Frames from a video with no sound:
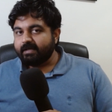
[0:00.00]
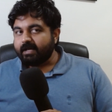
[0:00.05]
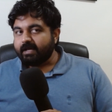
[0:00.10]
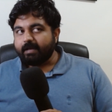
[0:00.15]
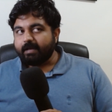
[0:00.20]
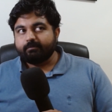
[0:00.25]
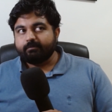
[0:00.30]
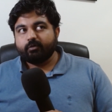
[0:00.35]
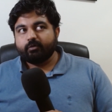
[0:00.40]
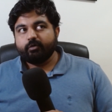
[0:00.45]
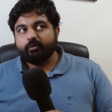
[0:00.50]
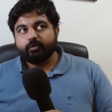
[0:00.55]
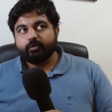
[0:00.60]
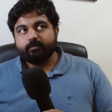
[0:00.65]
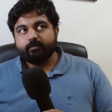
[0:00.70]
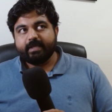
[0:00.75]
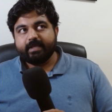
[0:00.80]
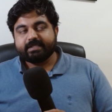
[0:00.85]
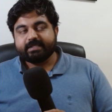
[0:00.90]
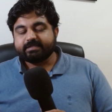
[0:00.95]
I'm going to
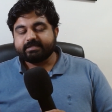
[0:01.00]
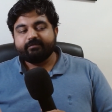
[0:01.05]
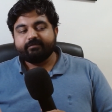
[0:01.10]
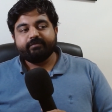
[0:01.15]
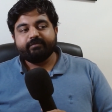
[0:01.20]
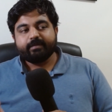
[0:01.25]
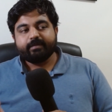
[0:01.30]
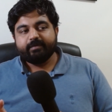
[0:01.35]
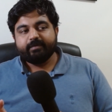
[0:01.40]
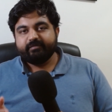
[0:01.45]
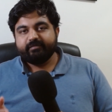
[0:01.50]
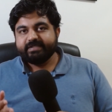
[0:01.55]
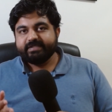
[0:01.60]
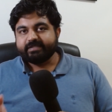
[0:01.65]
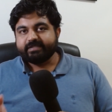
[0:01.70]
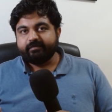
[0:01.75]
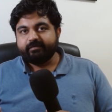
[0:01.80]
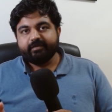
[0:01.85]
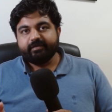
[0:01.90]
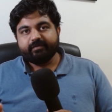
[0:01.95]
make somewhere between
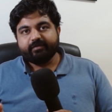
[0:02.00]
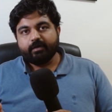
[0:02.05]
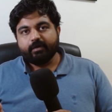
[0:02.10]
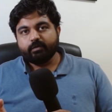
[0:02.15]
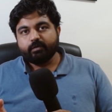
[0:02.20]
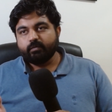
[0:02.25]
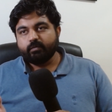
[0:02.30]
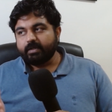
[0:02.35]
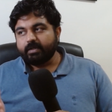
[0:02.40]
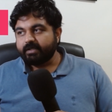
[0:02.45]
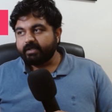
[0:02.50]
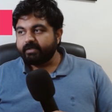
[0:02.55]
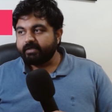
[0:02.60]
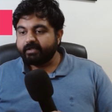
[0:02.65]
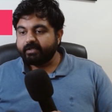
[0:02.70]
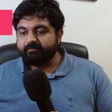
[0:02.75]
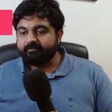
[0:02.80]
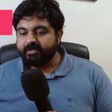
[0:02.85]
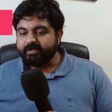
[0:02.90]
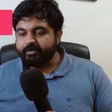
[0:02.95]
seventy-five to one
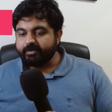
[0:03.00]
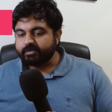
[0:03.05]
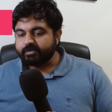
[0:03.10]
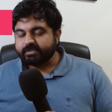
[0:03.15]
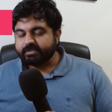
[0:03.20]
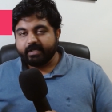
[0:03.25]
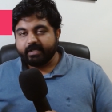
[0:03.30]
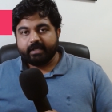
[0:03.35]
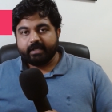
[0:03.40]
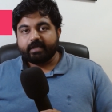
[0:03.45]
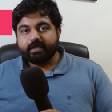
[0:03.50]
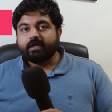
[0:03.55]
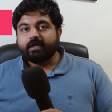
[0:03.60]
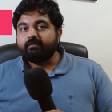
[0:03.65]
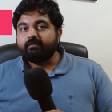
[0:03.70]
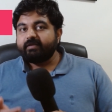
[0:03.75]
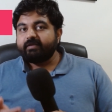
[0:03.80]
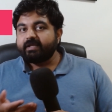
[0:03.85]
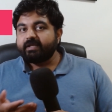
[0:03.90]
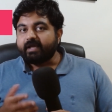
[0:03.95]
hundred videos
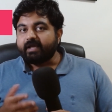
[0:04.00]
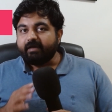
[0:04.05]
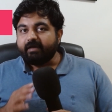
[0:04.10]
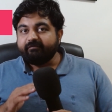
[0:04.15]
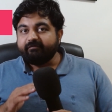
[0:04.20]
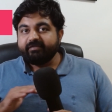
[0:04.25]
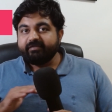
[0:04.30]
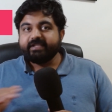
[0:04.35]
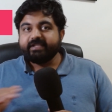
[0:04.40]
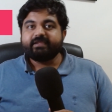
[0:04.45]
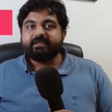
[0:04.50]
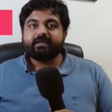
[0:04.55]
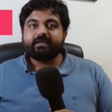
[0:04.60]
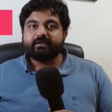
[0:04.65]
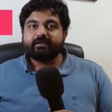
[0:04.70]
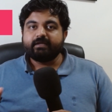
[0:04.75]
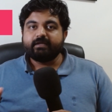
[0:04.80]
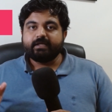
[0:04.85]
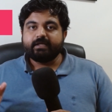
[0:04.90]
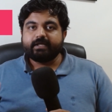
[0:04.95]
covering everything
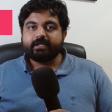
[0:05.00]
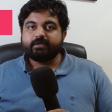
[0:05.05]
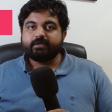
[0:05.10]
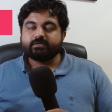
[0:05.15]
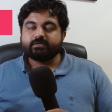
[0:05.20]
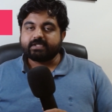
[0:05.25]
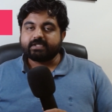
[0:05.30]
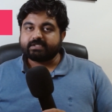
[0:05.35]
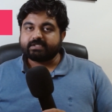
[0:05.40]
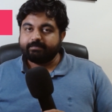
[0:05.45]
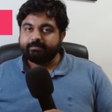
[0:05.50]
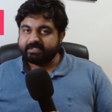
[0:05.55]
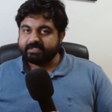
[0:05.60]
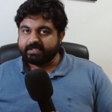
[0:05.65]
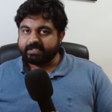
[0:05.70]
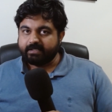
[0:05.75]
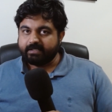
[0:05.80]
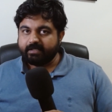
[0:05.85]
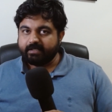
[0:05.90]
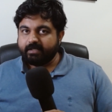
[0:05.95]
related to system
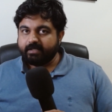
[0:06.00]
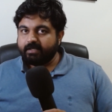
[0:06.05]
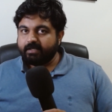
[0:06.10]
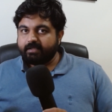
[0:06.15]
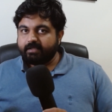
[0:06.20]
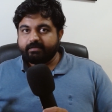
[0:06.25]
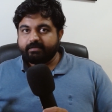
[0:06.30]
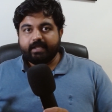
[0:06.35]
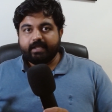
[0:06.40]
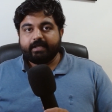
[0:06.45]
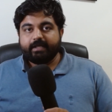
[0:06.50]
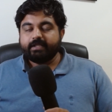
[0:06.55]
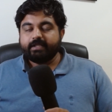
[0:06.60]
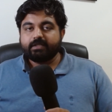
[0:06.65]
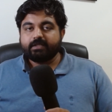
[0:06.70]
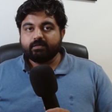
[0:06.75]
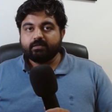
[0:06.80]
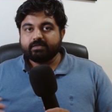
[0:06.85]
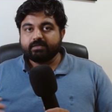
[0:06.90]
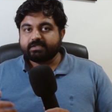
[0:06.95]
design. That
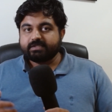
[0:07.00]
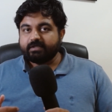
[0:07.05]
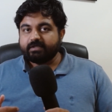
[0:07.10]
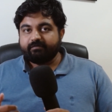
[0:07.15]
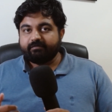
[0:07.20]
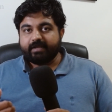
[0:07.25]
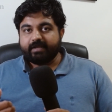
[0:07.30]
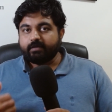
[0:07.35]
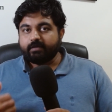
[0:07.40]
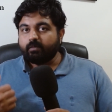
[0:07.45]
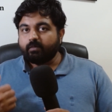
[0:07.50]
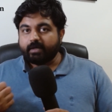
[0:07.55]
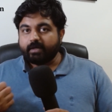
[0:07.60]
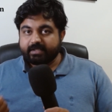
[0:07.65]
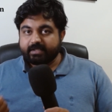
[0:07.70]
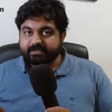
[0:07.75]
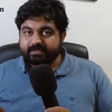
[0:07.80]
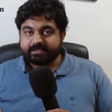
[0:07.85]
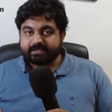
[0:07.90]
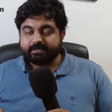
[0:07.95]
includes stuff like what
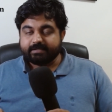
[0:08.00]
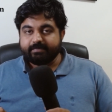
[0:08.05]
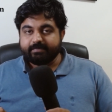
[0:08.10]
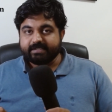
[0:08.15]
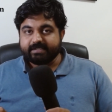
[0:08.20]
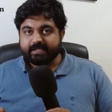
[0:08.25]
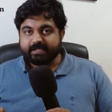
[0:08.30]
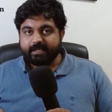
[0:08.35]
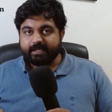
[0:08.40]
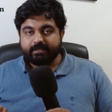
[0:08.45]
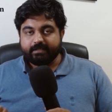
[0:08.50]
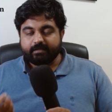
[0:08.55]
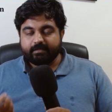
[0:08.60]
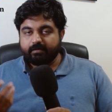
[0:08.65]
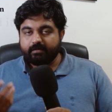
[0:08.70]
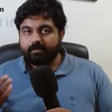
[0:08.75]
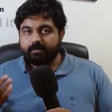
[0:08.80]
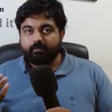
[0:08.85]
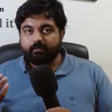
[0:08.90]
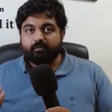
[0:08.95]
is system design,
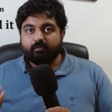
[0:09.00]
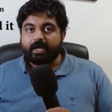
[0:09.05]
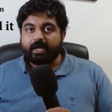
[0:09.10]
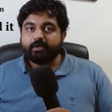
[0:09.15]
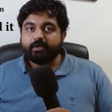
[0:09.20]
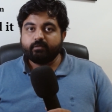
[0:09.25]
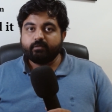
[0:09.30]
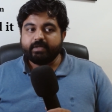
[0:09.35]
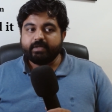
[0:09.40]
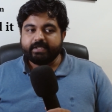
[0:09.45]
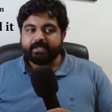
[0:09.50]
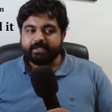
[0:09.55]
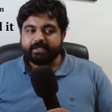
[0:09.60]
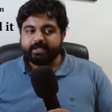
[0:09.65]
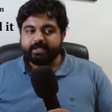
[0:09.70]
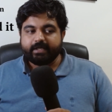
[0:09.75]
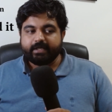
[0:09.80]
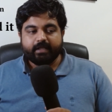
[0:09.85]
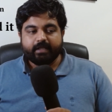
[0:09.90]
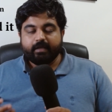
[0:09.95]
uh, why do we need
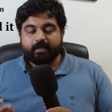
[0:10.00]
it,